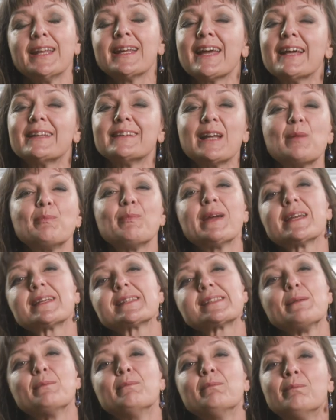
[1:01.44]
again, that
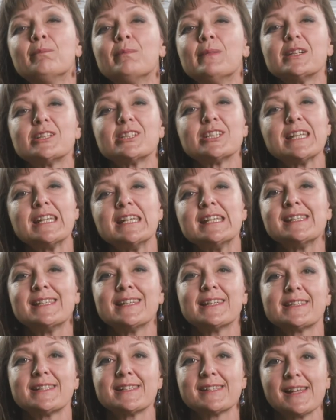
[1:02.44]
makes it much
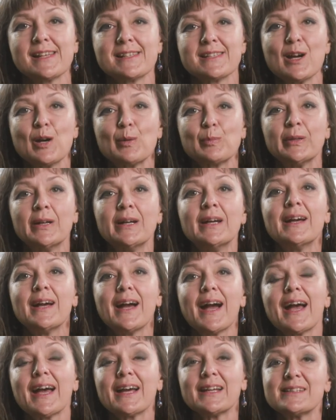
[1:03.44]
easier to set up
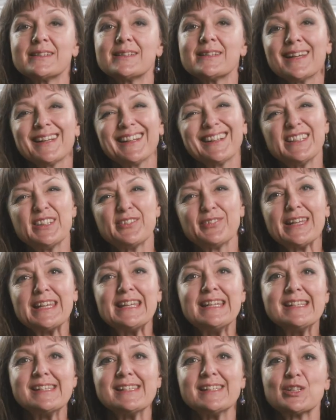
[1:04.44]
and kind of
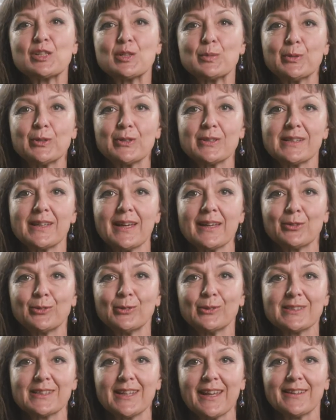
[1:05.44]
easier to put together
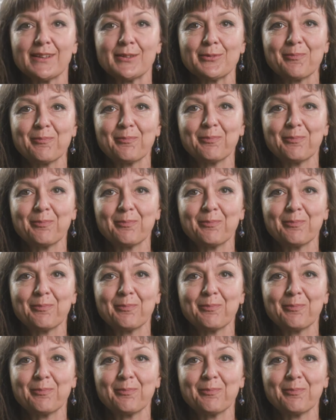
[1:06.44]
altogether.